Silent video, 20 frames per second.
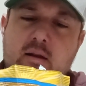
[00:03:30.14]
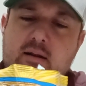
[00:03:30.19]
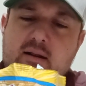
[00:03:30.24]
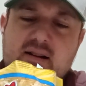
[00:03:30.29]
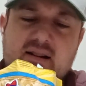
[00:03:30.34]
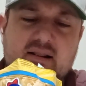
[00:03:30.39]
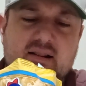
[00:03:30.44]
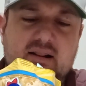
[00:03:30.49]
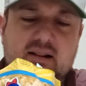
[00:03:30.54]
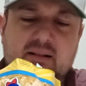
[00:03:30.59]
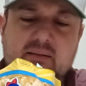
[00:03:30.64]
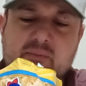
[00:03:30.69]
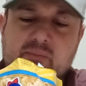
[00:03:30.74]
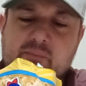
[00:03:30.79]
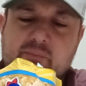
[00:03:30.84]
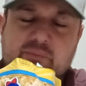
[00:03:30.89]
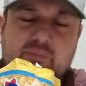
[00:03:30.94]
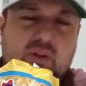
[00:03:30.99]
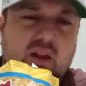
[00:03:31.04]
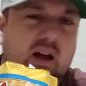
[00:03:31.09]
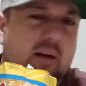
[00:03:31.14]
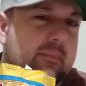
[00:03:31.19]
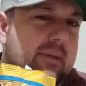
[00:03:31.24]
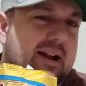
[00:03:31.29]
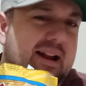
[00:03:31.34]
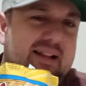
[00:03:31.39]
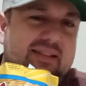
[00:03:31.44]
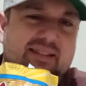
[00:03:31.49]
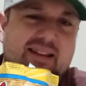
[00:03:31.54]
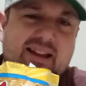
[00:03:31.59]
I
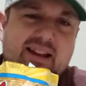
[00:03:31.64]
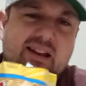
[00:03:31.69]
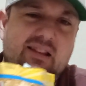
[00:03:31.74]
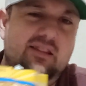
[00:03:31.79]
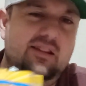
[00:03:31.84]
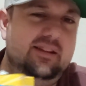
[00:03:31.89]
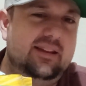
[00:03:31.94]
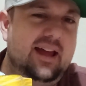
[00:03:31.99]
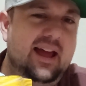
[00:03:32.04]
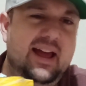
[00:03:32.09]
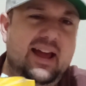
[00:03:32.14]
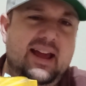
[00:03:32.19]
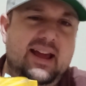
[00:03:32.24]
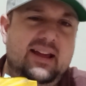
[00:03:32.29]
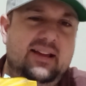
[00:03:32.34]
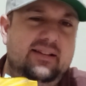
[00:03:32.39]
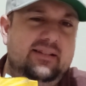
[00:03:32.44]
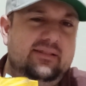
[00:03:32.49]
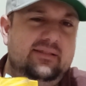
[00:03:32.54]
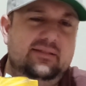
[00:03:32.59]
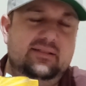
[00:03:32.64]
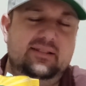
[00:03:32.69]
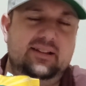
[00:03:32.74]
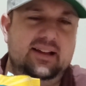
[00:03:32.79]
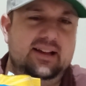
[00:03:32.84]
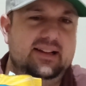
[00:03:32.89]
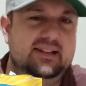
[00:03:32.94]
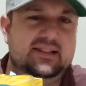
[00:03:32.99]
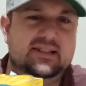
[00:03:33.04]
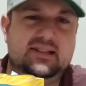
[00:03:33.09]
mean, at the end of the day,
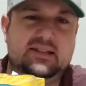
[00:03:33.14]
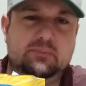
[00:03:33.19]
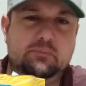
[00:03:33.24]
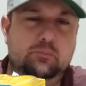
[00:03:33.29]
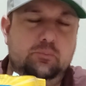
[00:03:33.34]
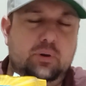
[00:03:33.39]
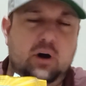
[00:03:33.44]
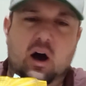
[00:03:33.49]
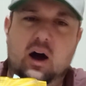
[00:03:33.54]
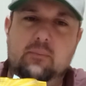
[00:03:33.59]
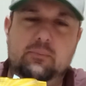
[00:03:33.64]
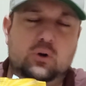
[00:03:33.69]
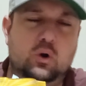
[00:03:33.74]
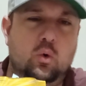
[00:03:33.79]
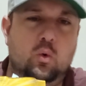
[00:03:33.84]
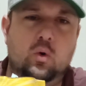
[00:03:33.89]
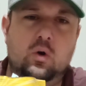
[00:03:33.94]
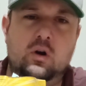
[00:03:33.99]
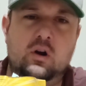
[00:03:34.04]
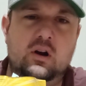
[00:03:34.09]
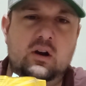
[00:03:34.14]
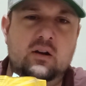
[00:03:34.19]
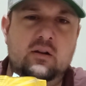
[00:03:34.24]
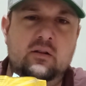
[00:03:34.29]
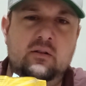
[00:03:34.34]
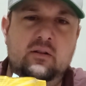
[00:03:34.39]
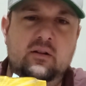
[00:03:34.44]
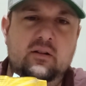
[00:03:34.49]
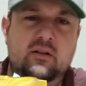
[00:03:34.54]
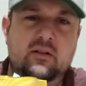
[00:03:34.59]
it's popcorn